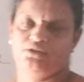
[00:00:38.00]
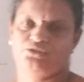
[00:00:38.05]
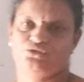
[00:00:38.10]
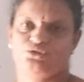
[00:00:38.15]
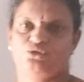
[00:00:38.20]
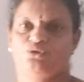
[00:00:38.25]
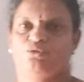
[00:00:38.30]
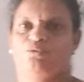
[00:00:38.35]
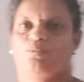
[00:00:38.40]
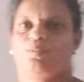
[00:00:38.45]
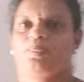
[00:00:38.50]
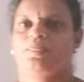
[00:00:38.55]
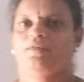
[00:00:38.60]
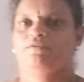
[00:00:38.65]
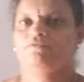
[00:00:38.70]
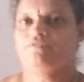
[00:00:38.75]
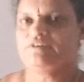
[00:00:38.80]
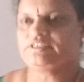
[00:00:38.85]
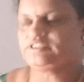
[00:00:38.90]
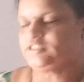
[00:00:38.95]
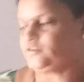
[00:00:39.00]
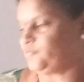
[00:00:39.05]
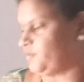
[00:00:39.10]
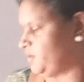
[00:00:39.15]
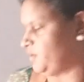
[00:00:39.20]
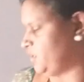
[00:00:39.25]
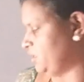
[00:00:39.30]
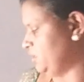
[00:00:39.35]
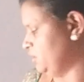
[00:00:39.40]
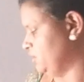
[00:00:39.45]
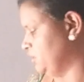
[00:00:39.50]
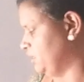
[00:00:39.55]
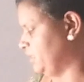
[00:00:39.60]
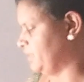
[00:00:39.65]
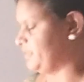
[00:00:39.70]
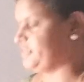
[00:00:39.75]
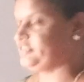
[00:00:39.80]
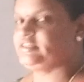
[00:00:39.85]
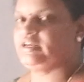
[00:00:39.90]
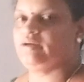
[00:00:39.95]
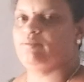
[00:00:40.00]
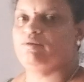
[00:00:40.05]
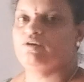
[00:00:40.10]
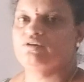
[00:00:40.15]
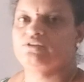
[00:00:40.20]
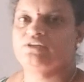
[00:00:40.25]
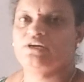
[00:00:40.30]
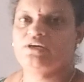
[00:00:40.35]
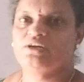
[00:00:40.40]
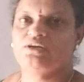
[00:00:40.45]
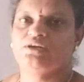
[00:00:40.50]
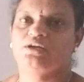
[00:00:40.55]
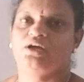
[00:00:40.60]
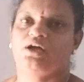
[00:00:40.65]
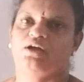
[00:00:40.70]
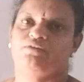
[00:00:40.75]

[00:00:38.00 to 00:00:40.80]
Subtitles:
So first of all, let us see about that.